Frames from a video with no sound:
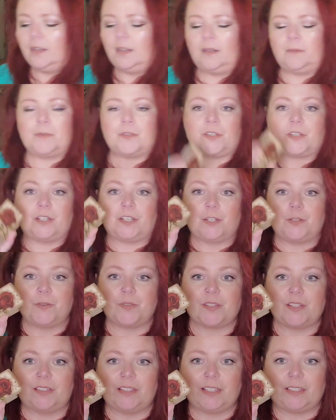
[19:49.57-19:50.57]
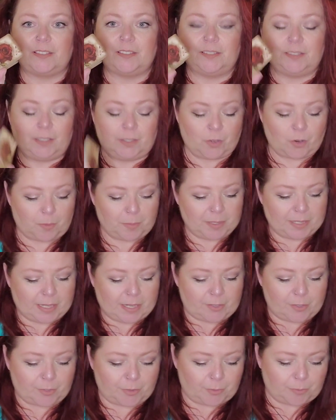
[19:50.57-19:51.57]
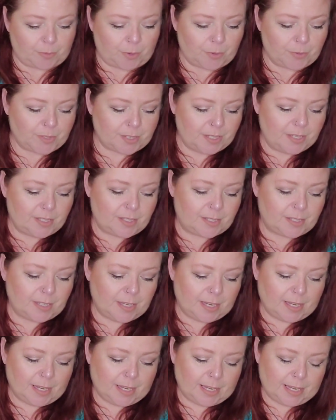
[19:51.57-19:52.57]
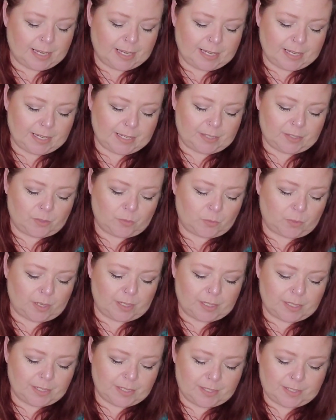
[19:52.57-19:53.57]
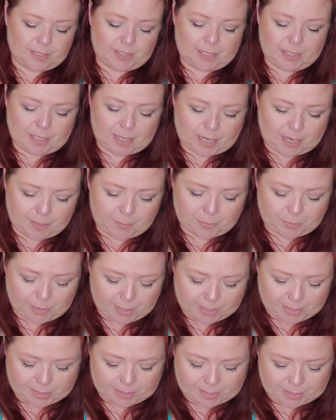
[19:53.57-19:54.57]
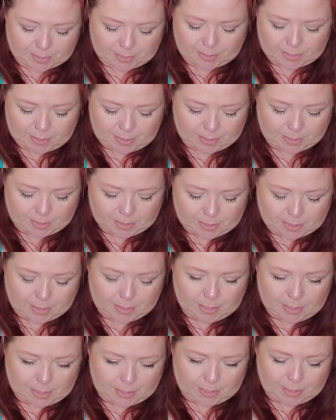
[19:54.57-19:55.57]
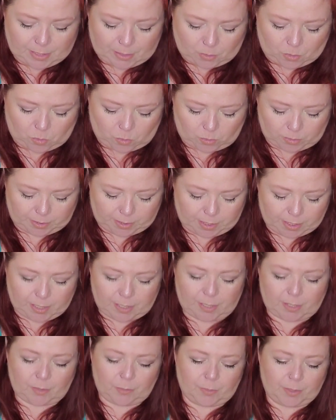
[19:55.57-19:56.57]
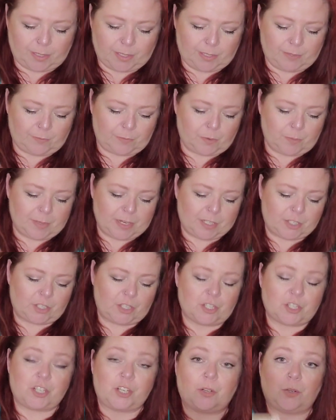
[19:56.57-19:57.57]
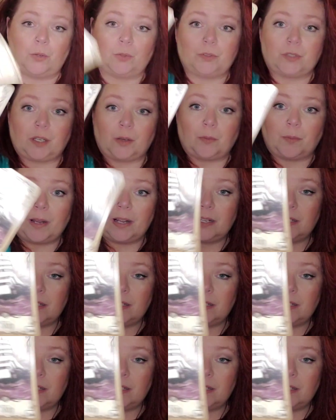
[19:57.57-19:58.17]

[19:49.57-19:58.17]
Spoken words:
just going to use the little Lenormand under the roses. And what is the High Priestess holding here? What information is she holding? Well,